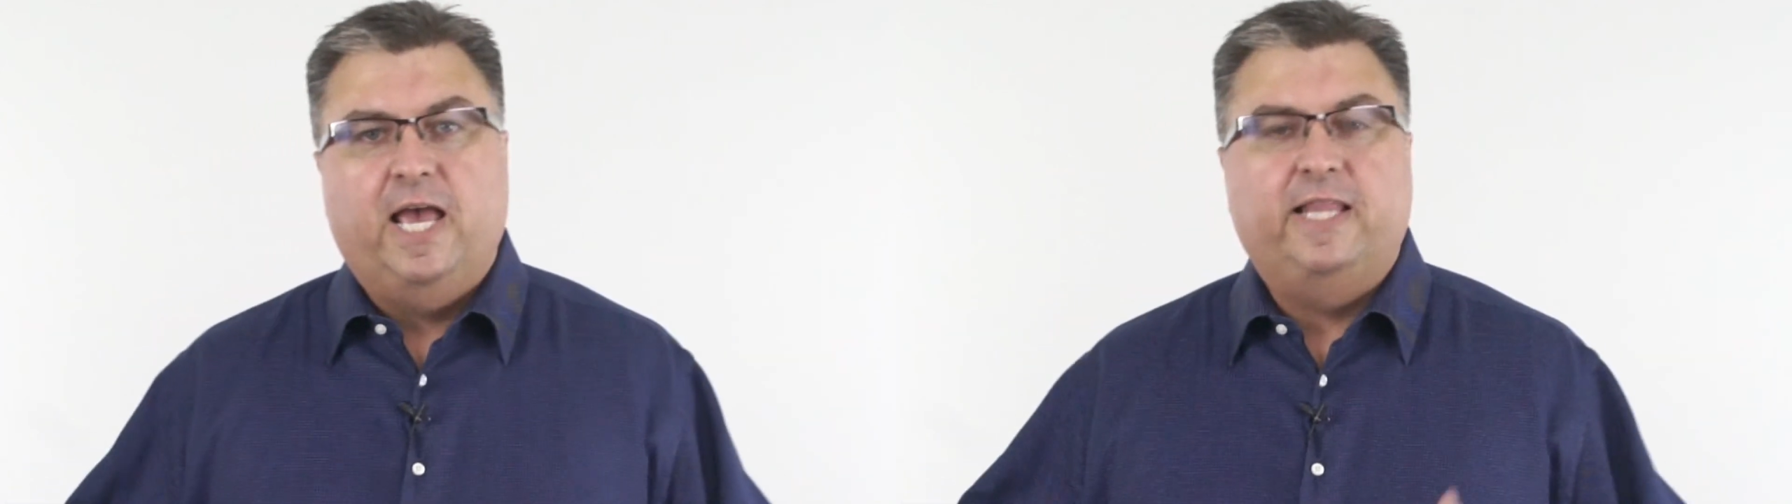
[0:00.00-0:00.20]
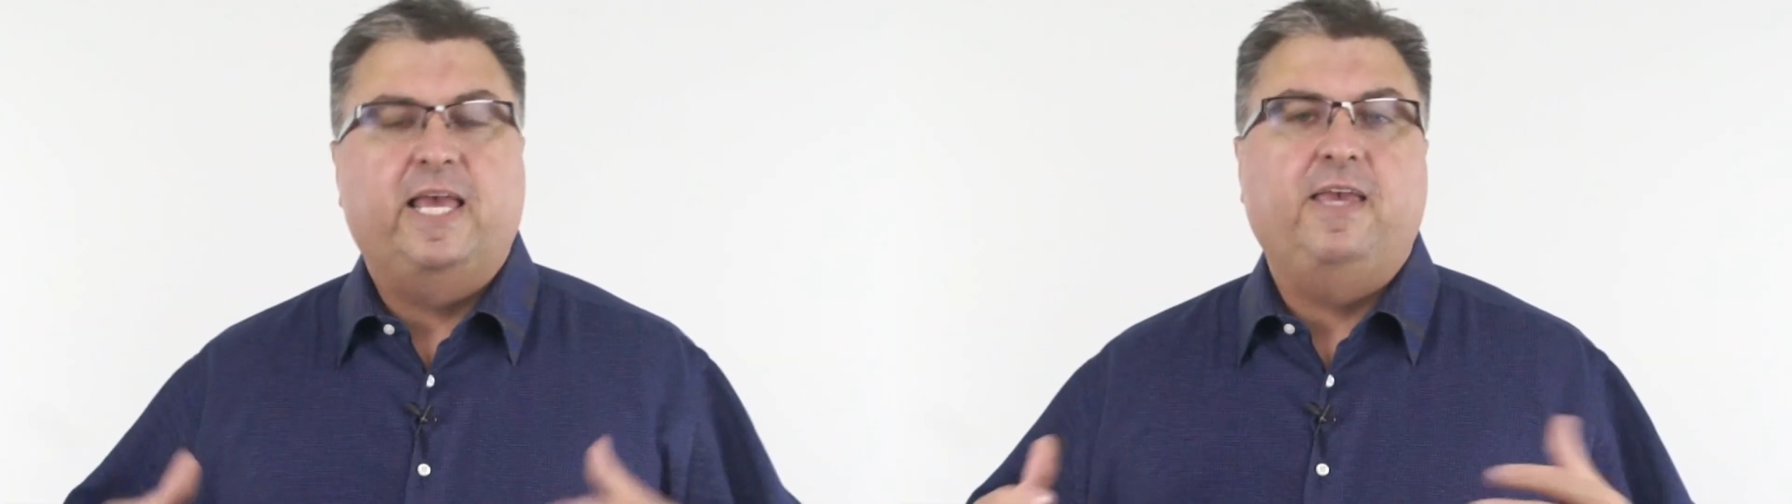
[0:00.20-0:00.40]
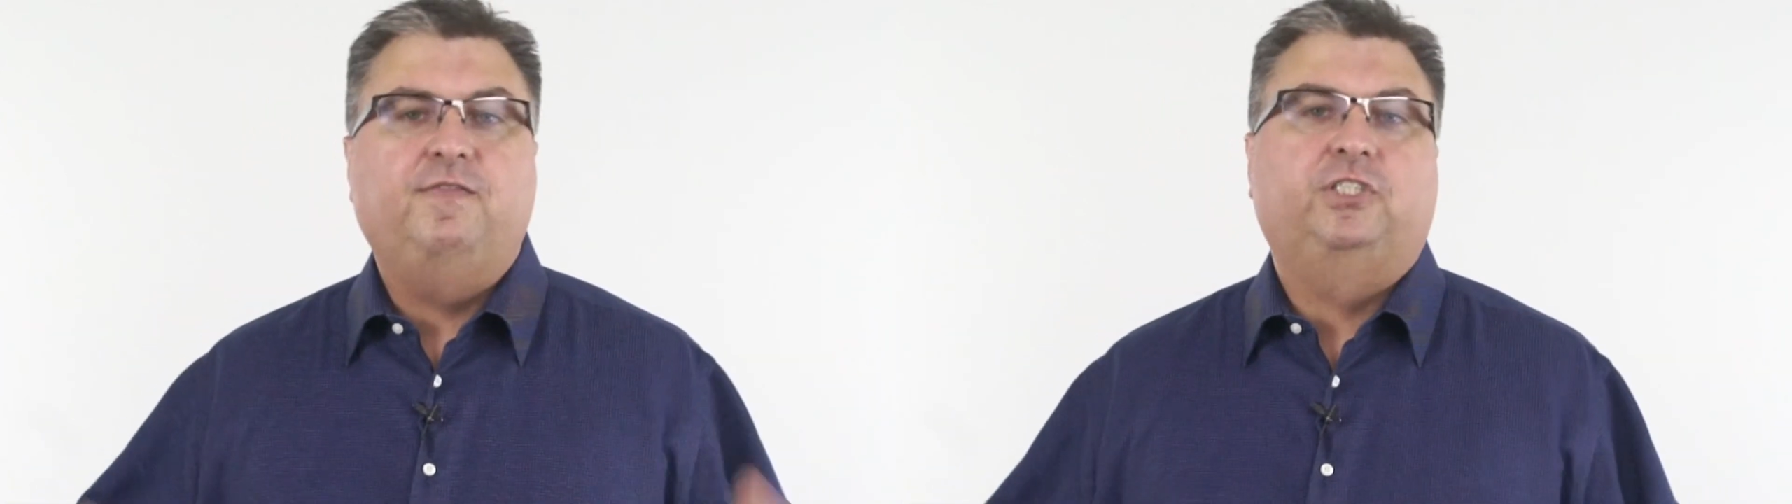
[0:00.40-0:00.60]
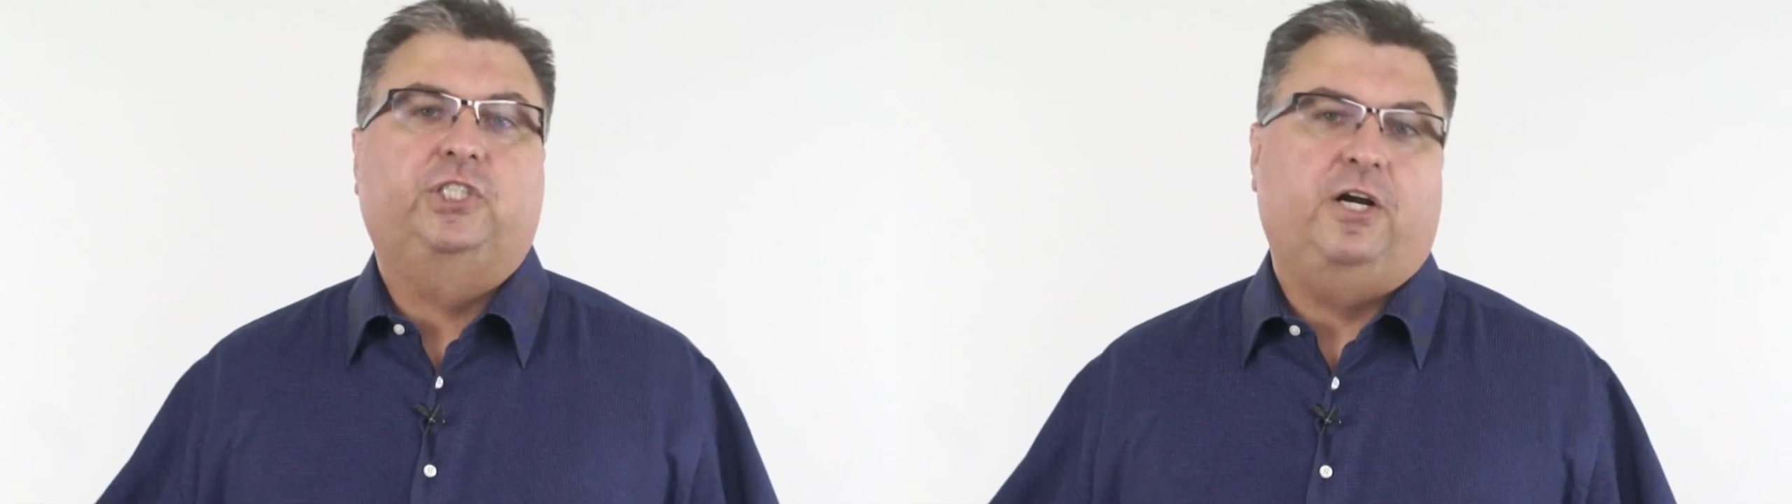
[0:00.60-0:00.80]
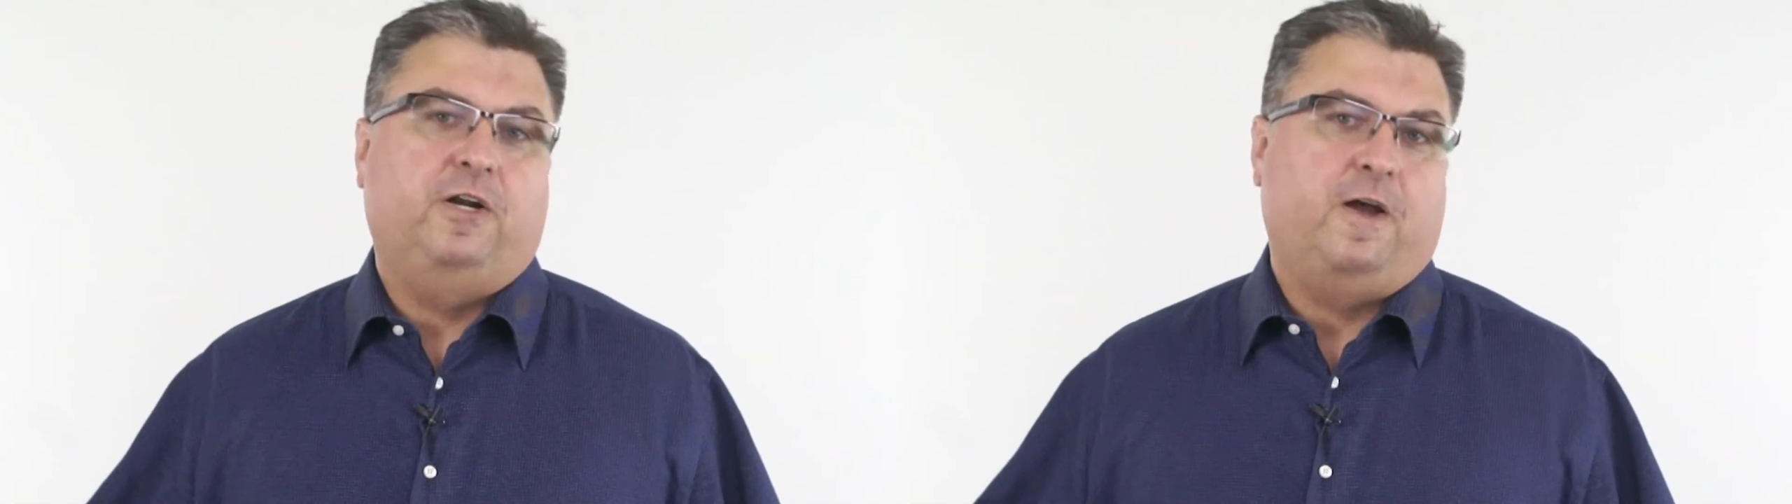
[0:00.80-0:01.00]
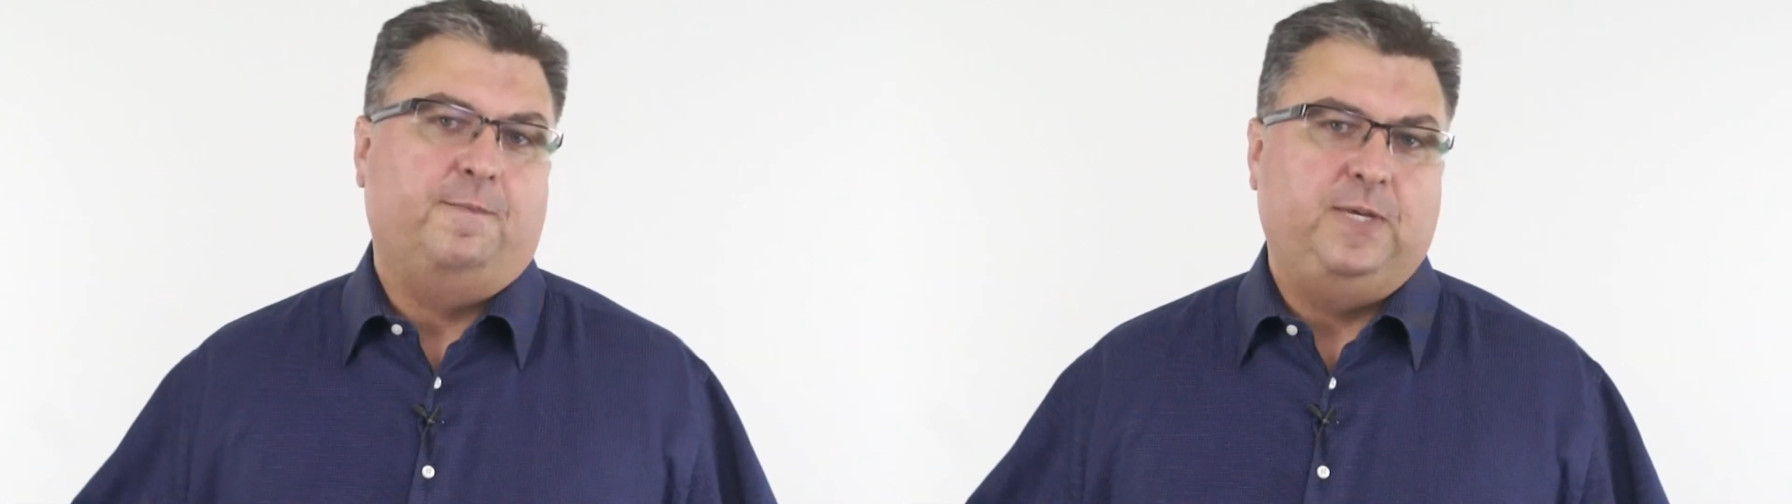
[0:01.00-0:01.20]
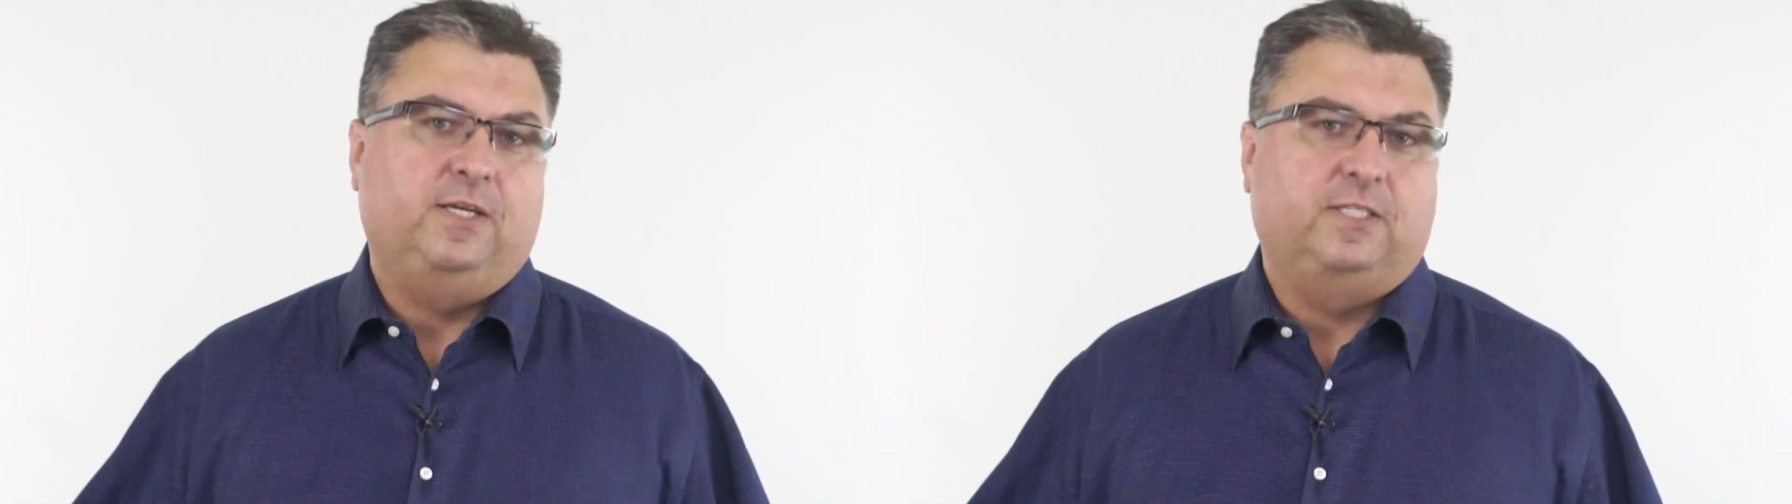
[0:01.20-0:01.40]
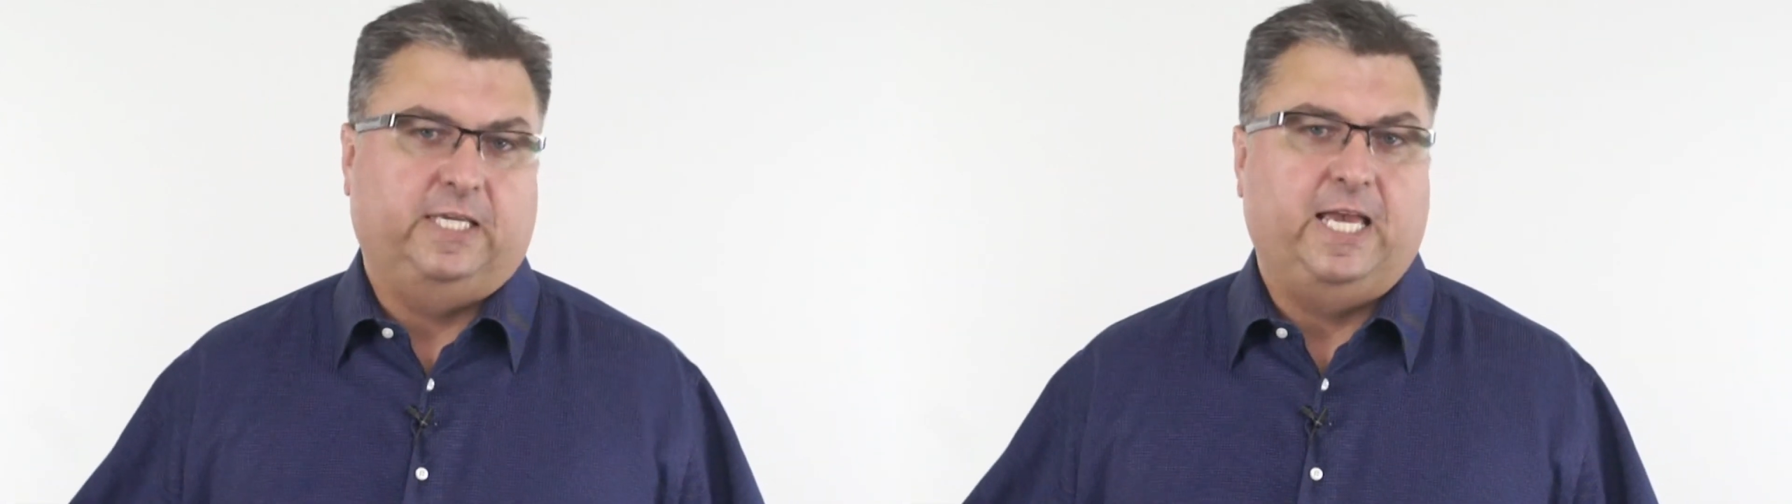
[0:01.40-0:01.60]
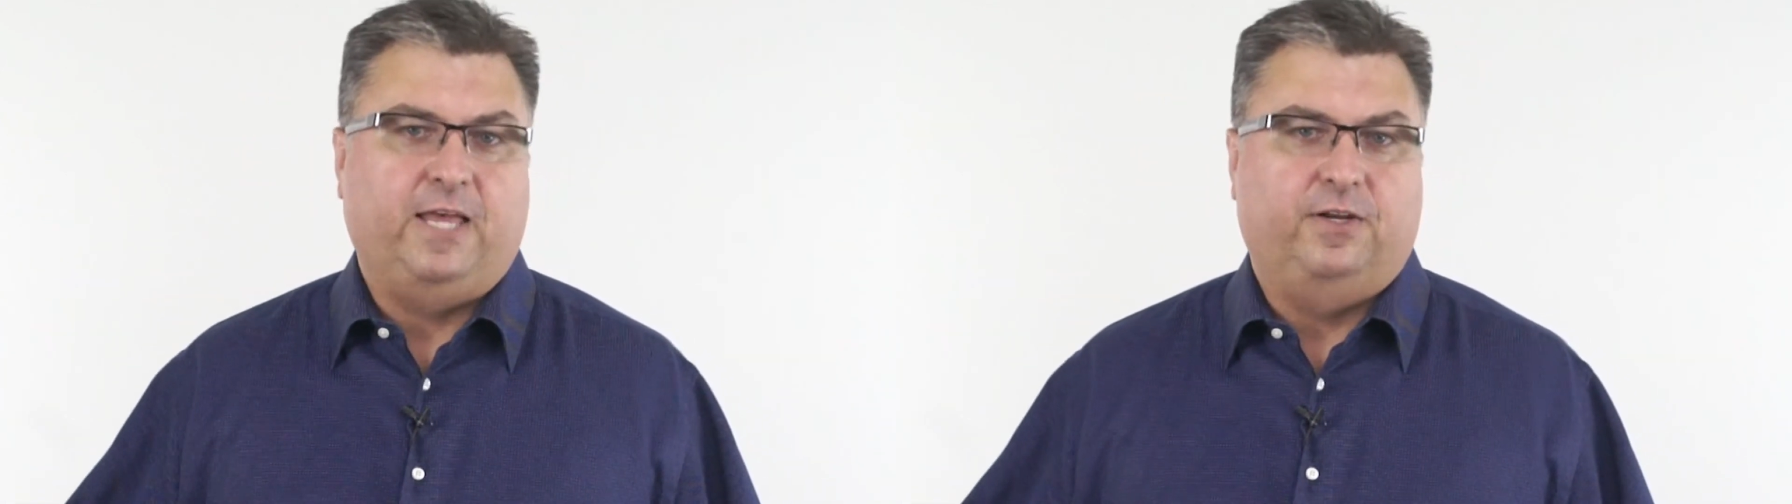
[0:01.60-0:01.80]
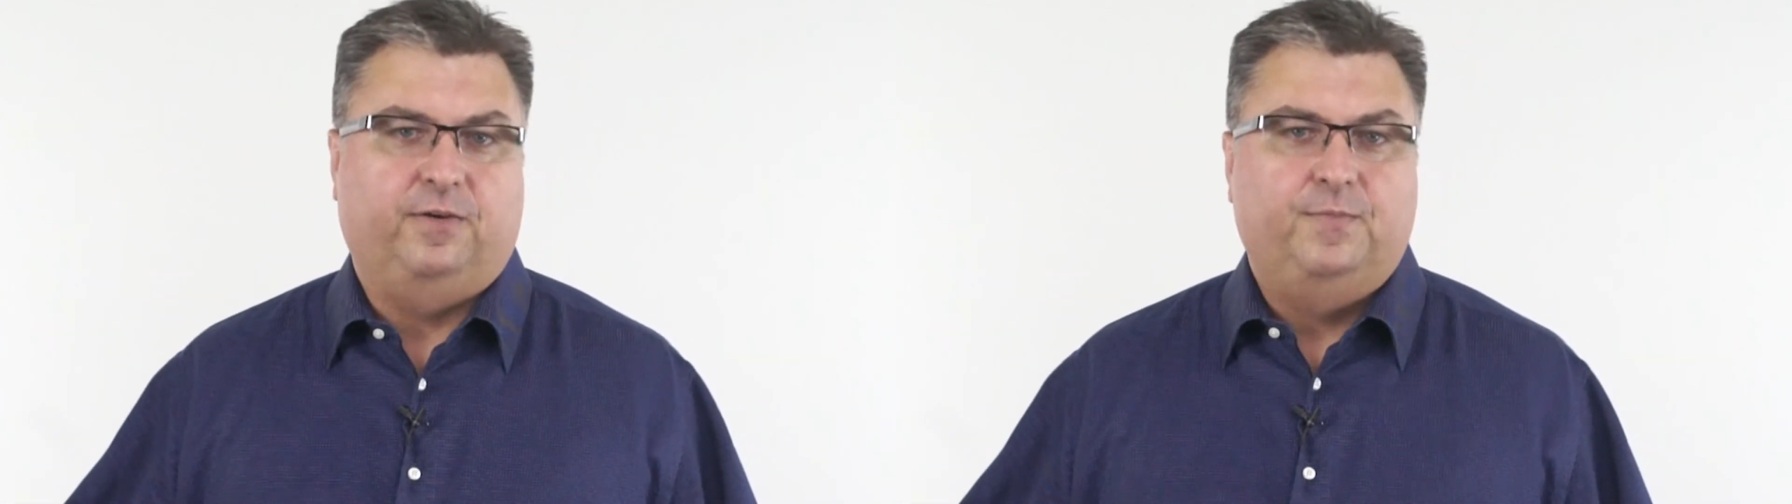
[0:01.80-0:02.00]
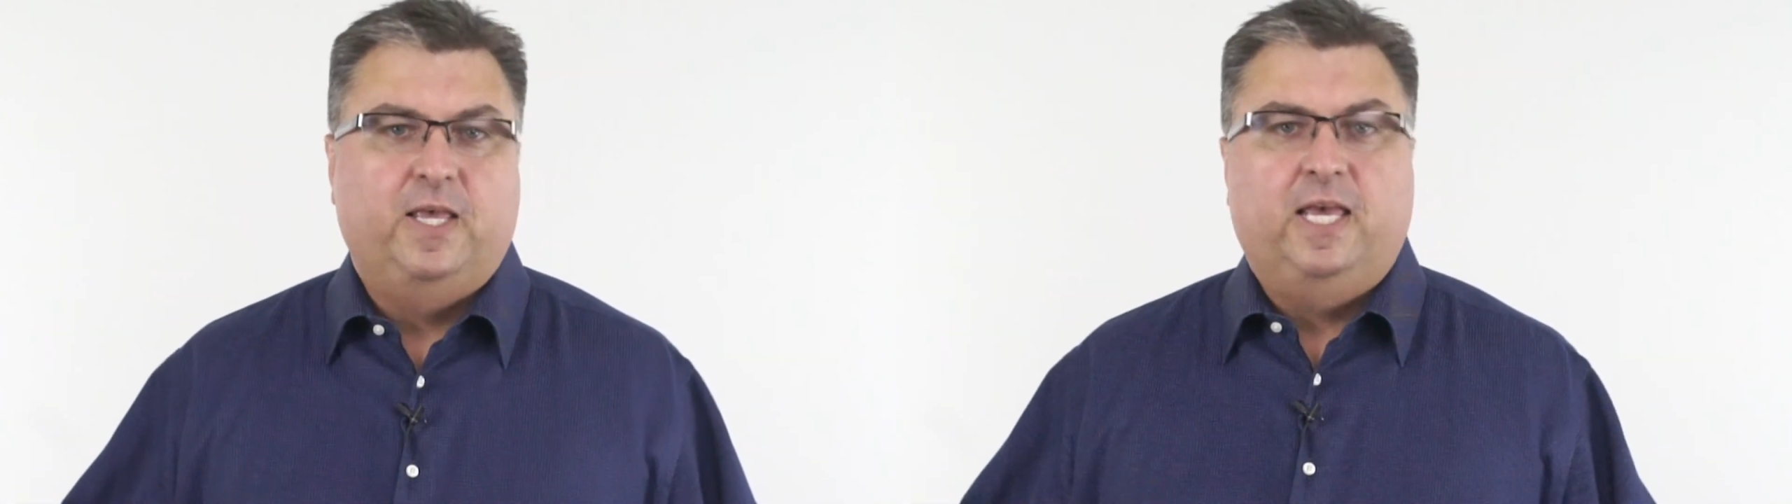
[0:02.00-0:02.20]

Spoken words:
And they even shared a meal together.